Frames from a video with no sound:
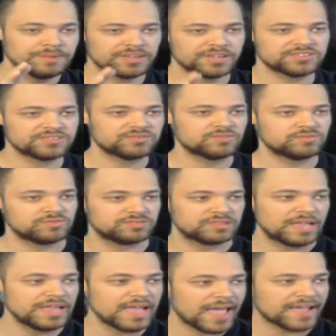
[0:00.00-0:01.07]
because
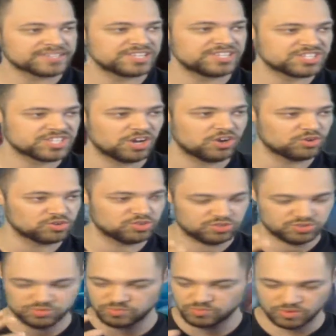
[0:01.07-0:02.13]
they actually showed,
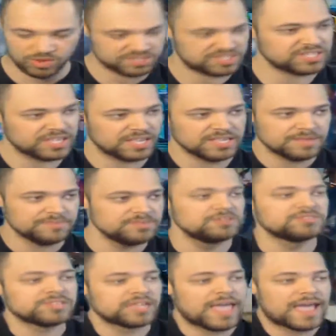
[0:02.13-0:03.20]
once again, the
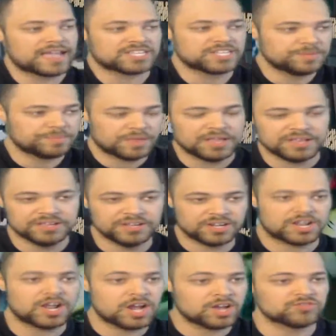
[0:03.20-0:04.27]
music actually played
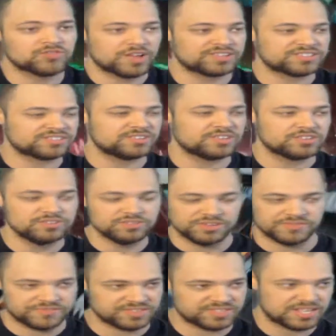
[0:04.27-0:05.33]
good contrast to the two
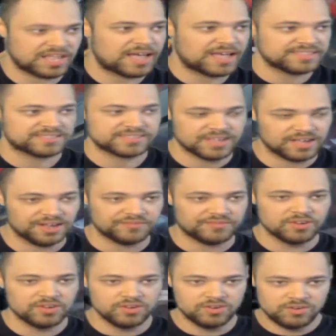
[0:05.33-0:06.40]
different sides of